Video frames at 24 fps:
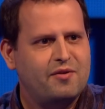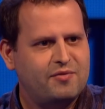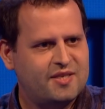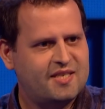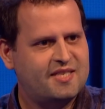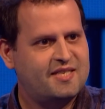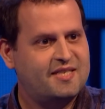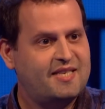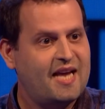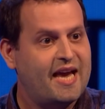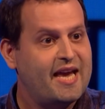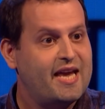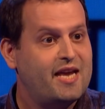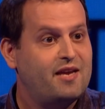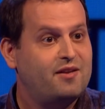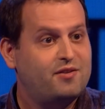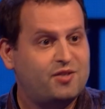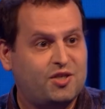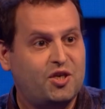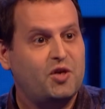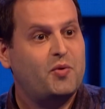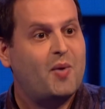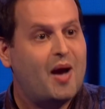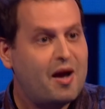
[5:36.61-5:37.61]
stay
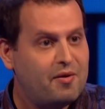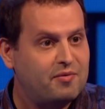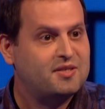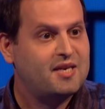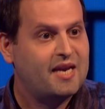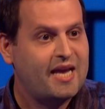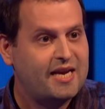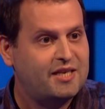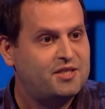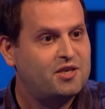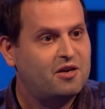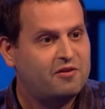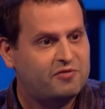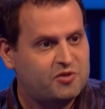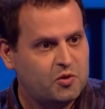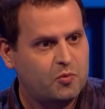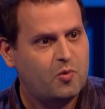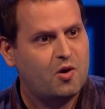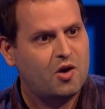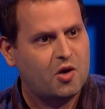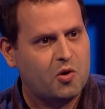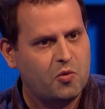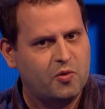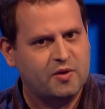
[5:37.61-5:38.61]
2 hours late after
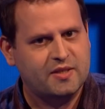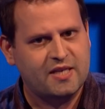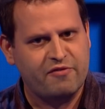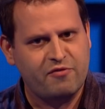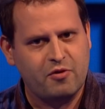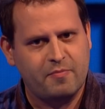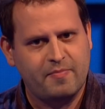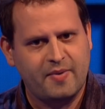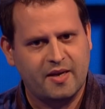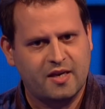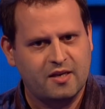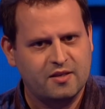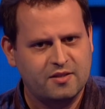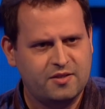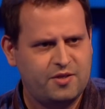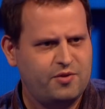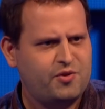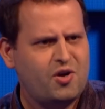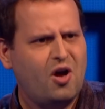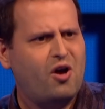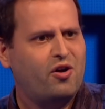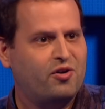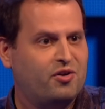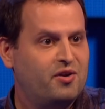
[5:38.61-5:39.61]
work or whatever because you
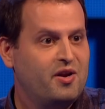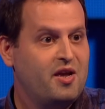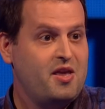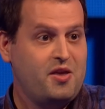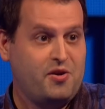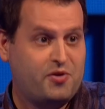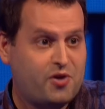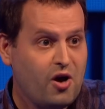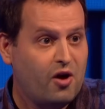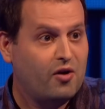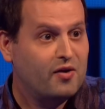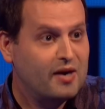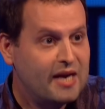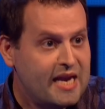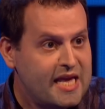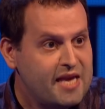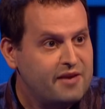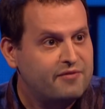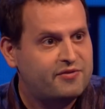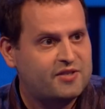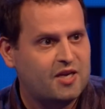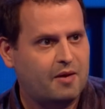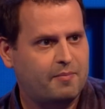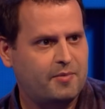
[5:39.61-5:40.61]
can't
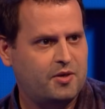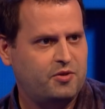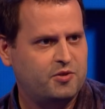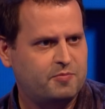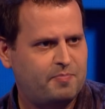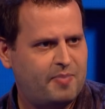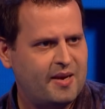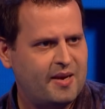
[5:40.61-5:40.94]
leave someone who's